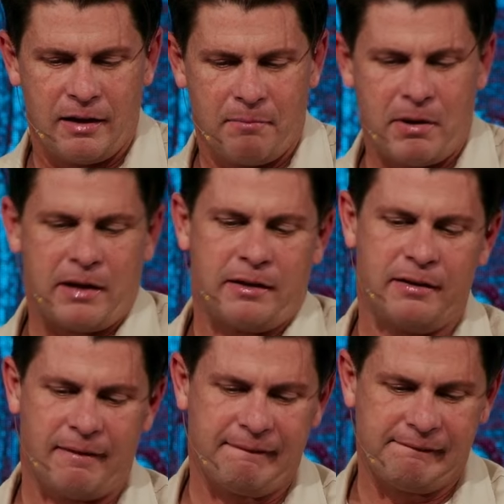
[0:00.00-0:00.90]
But
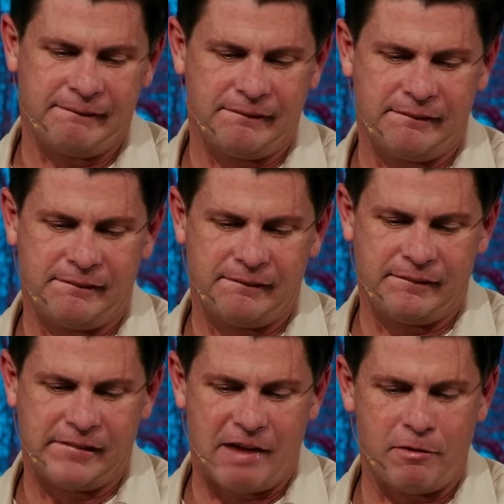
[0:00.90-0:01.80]

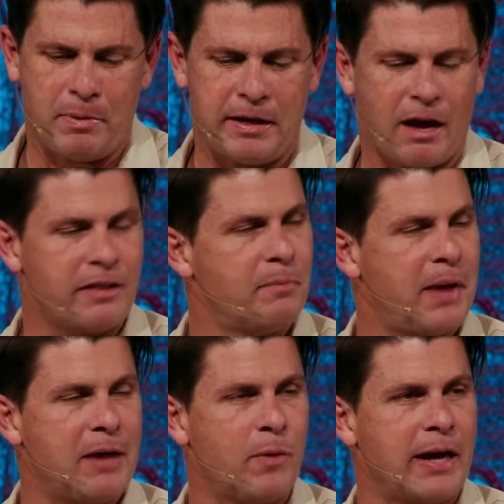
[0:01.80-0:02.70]
everybody got on the
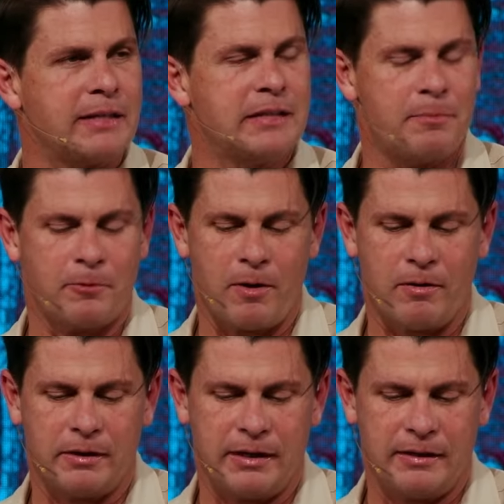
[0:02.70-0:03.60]
bandwagon
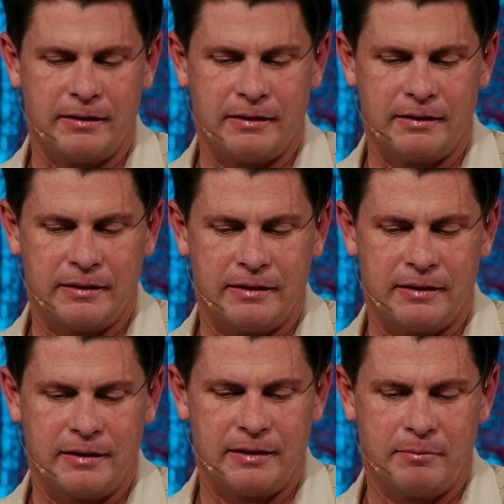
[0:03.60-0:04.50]
temporarily.
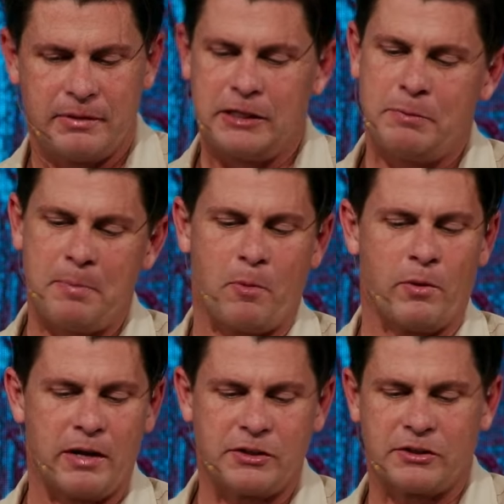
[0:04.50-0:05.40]
But these people
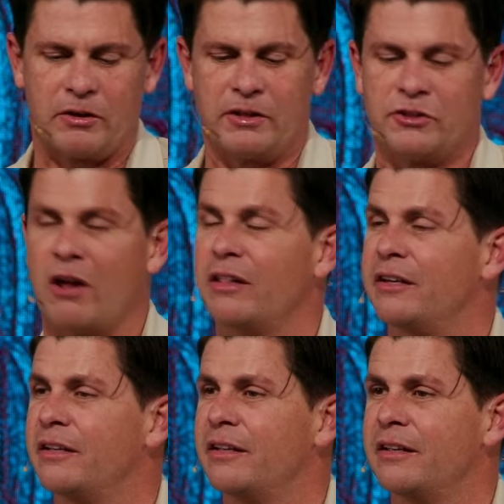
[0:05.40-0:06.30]
weren't necessarily
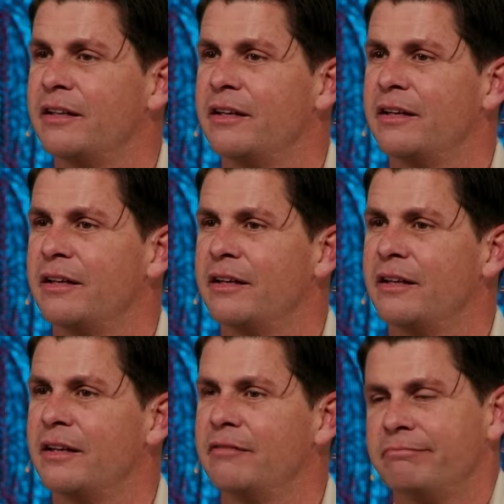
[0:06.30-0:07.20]
solid.
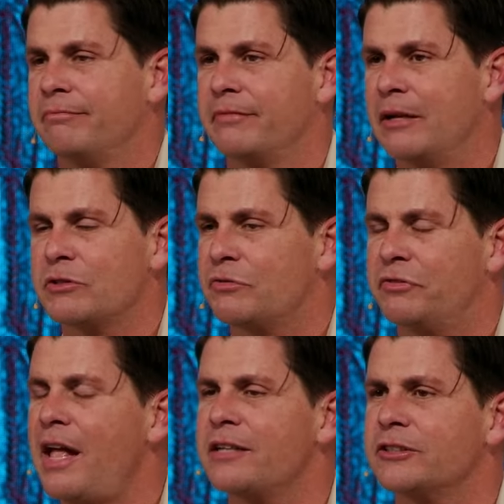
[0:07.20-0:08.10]
It was the
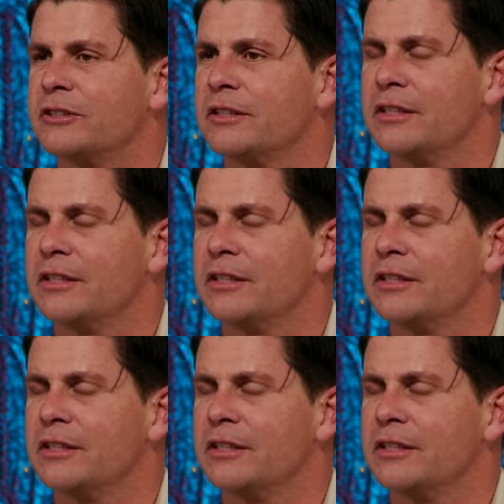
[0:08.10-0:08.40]
flesh.